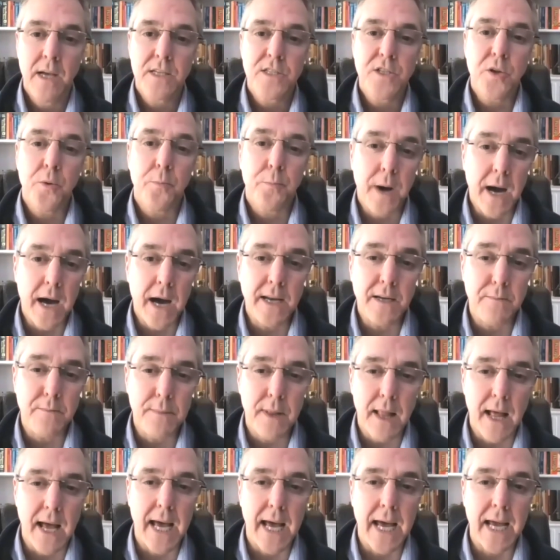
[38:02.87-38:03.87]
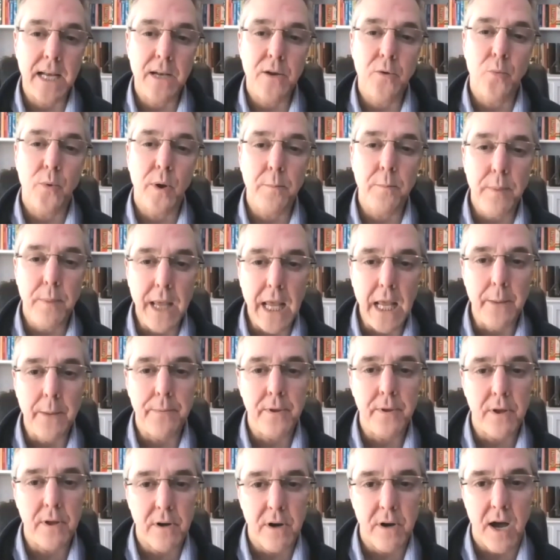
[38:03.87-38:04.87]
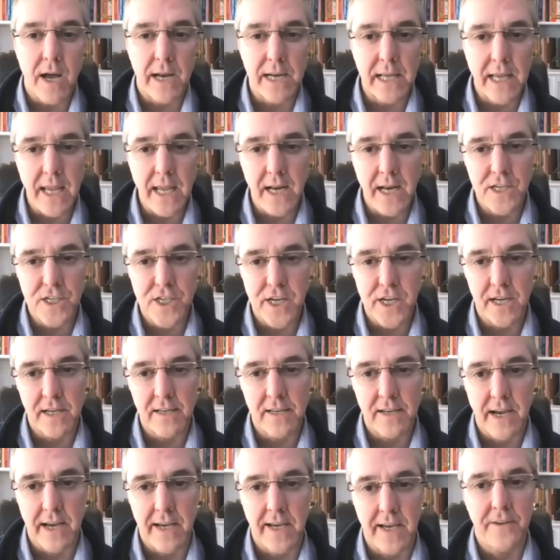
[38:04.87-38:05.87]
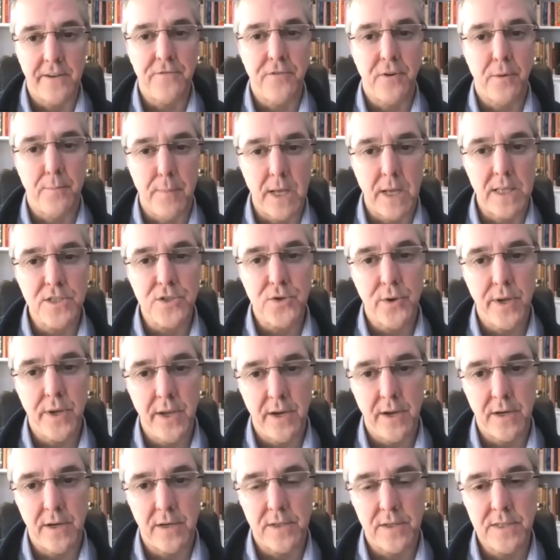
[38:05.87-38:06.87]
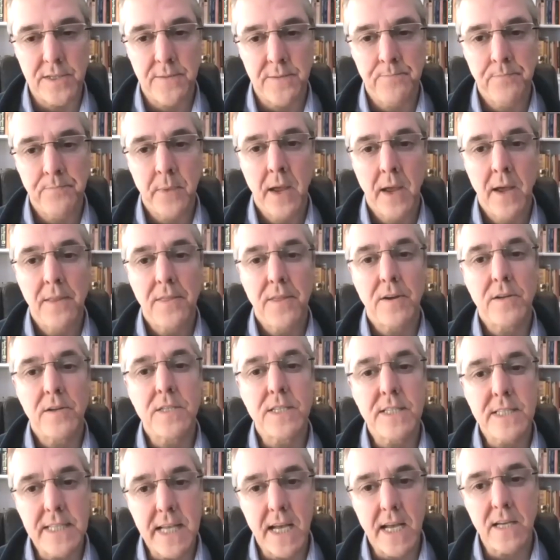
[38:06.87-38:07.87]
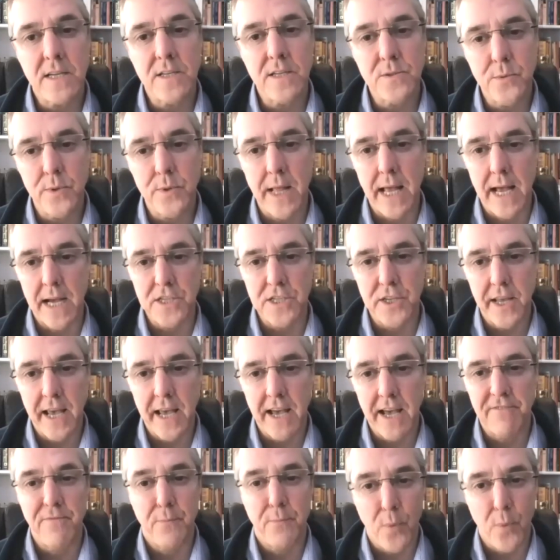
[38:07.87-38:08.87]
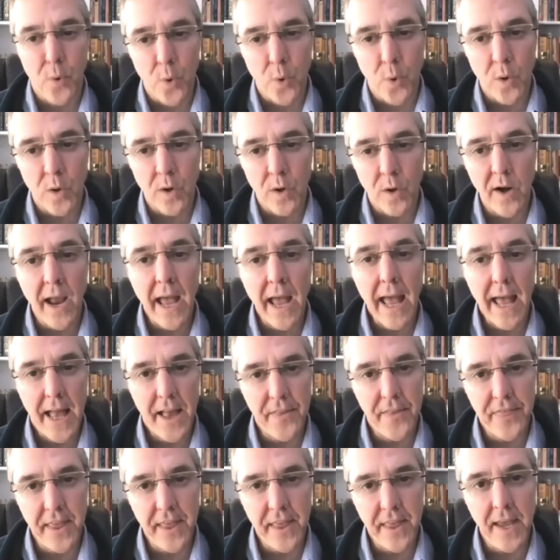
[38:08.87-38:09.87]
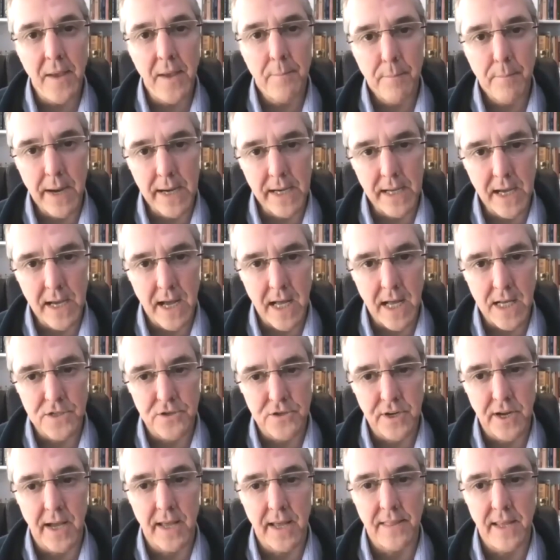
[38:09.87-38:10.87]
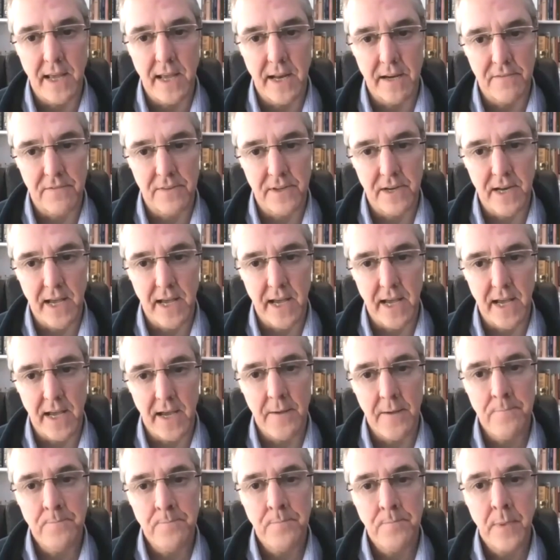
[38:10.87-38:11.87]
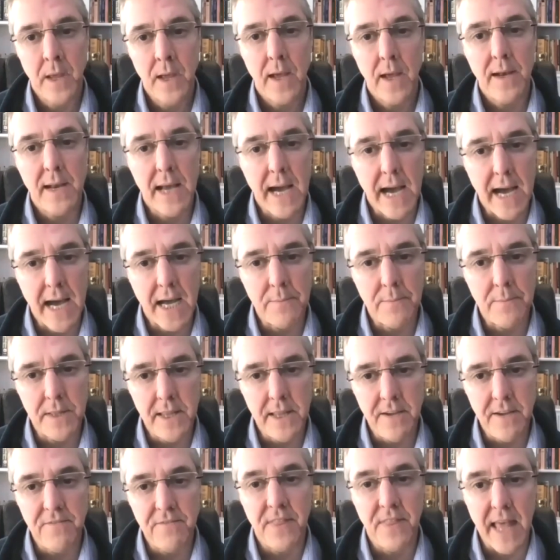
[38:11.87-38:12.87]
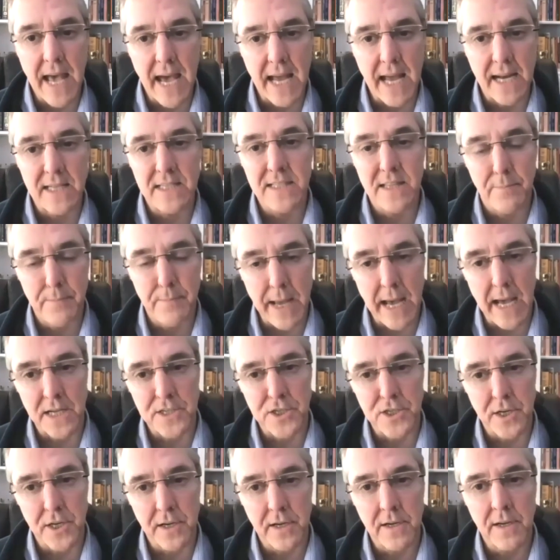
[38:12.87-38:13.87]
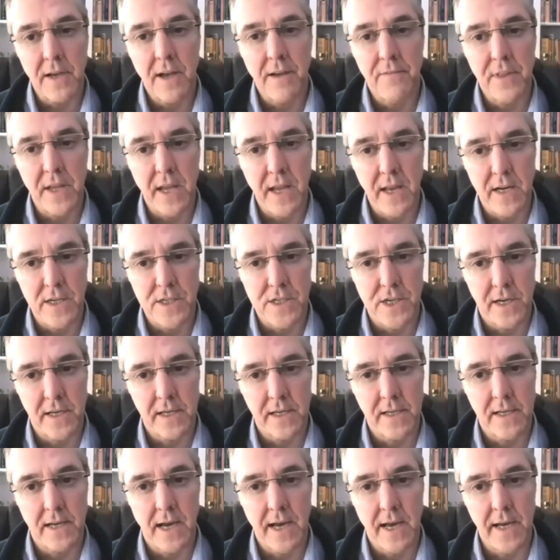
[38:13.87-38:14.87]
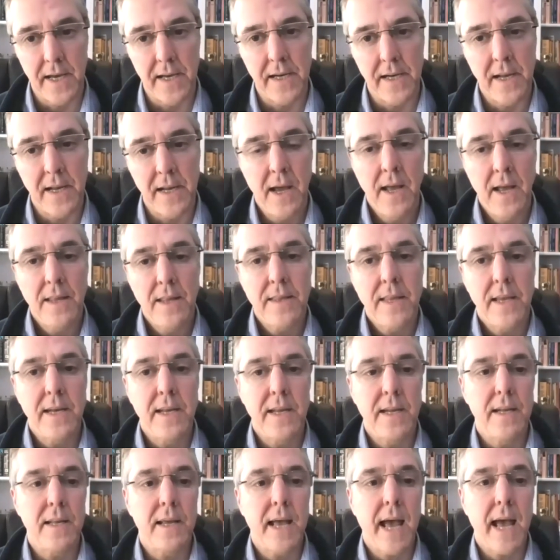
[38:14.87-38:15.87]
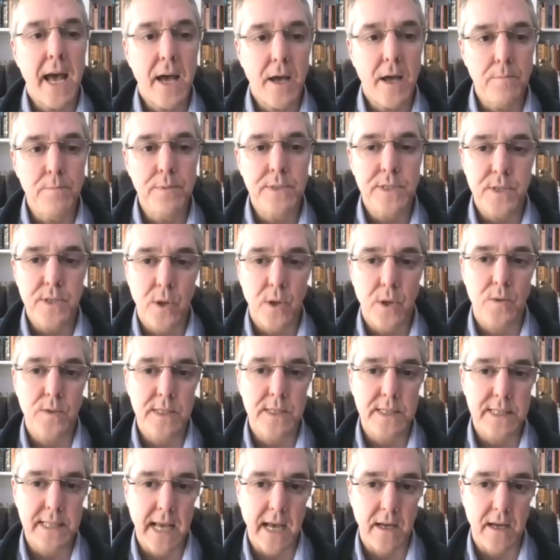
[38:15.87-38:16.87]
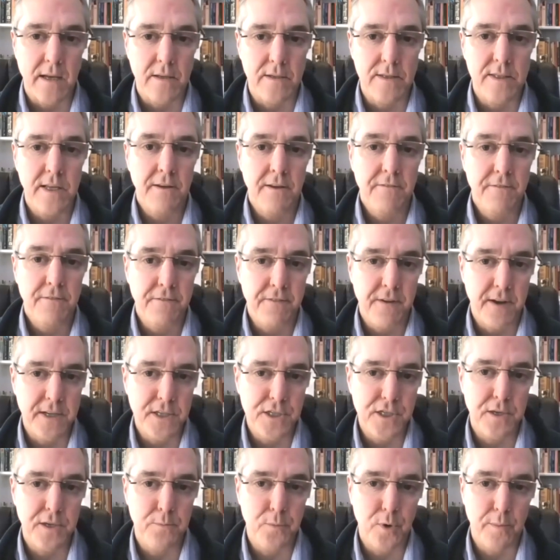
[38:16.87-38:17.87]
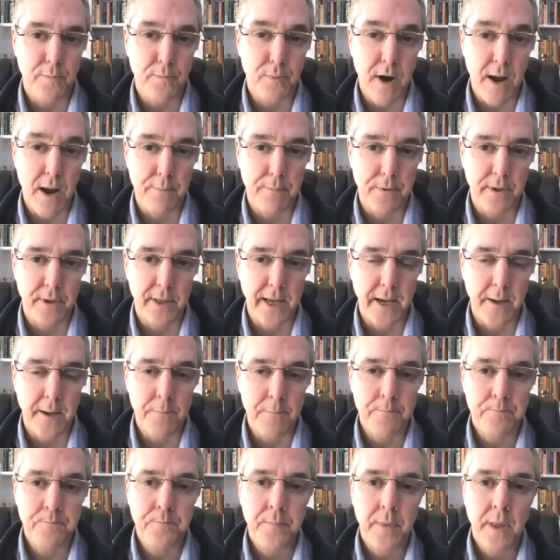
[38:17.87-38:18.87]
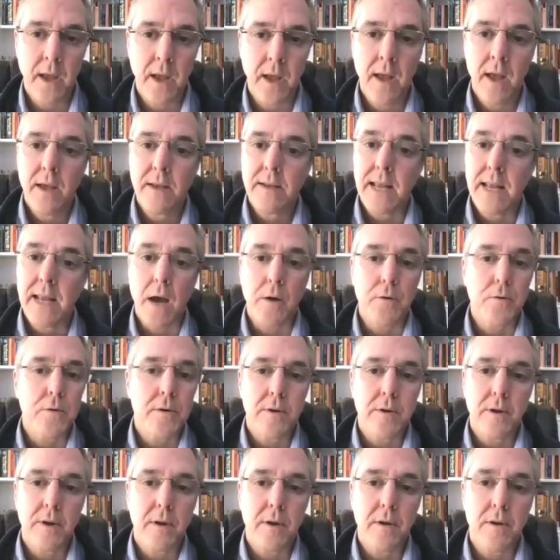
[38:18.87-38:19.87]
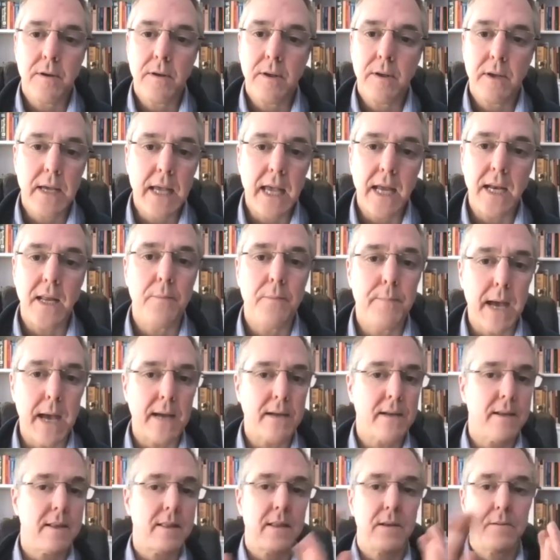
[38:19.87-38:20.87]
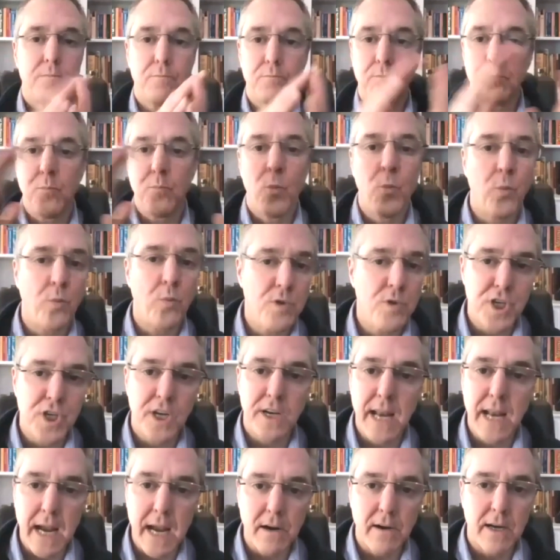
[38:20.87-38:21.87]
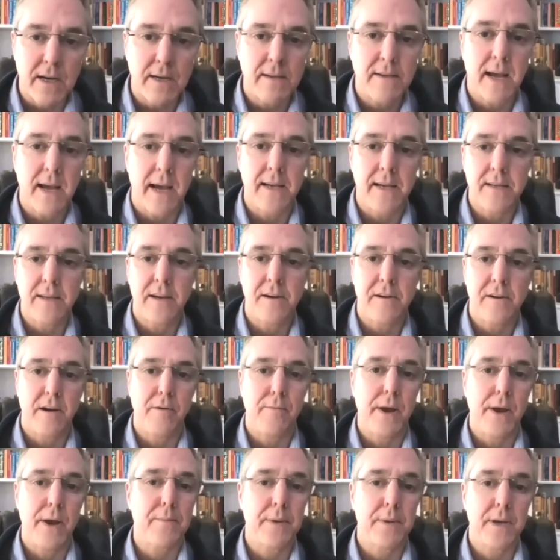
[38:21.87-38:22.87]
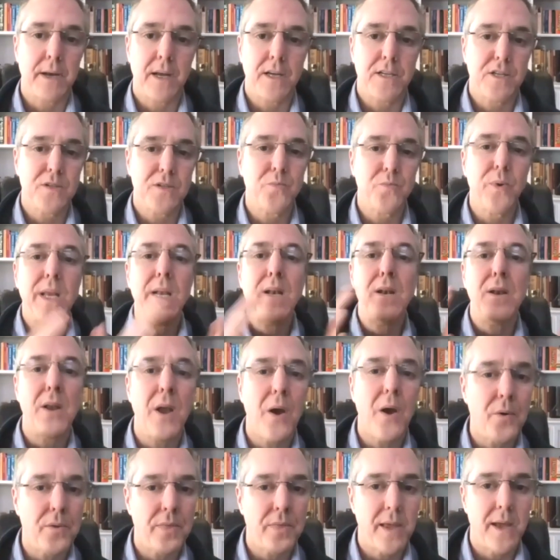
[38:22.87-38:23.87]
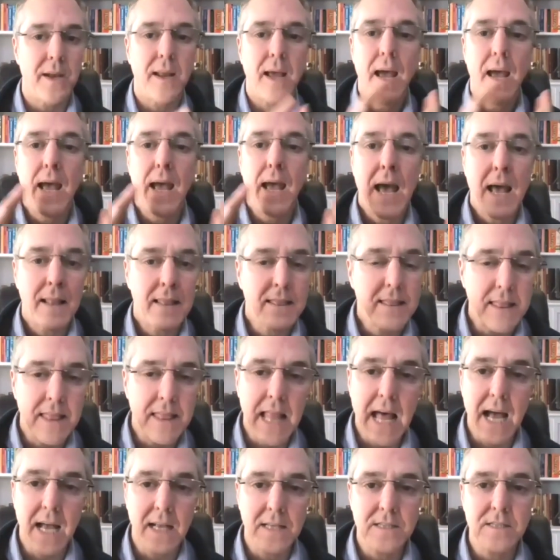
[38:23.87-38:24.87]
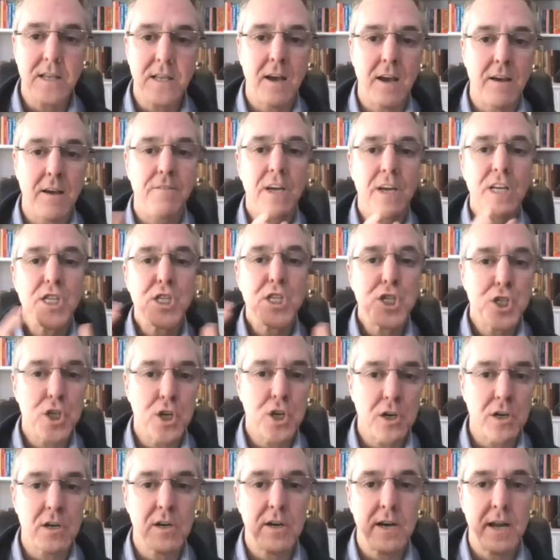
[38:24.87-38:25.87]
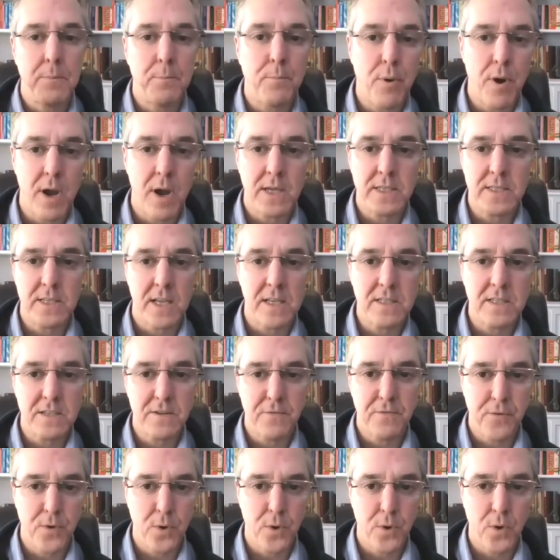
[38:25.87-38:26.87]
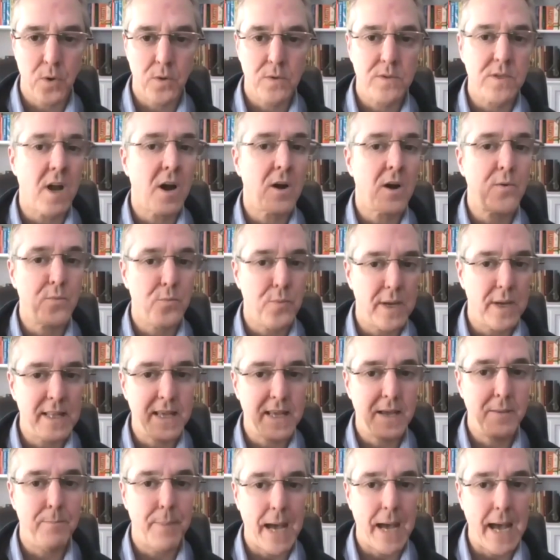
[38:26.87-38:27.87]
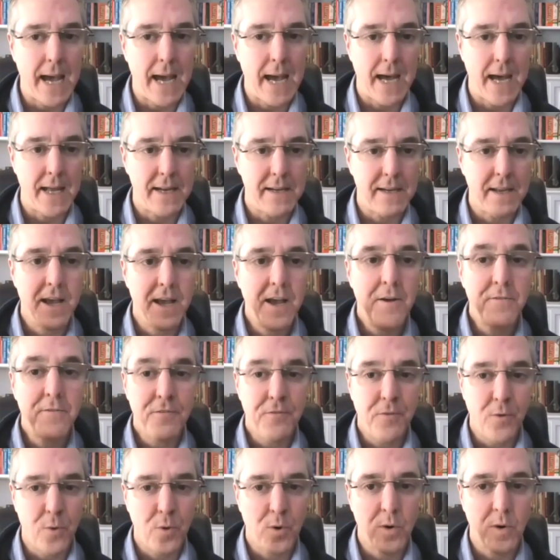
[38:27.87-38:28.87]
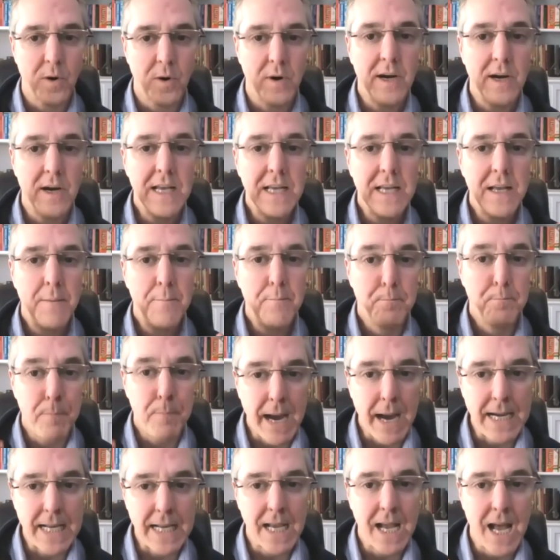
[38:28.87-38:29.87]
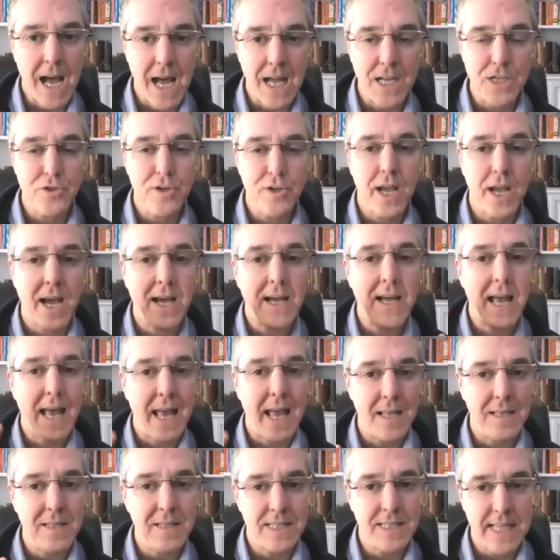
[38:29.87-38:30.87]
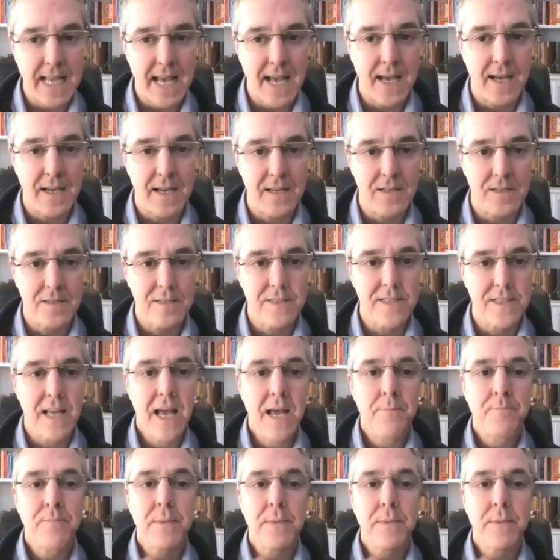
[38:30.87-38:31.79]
So bottom line, when people are on a ketogenic diet for months or years, their cells will actually have more healthy mitochondria at the end of the day. And I believe that is the magic of the ketogenic diet, that it helps those cells function more properly. Now, getting back to the generic dietary recommendations, we know that lots of sugar and processed foods are really bad for mitochondria and cells.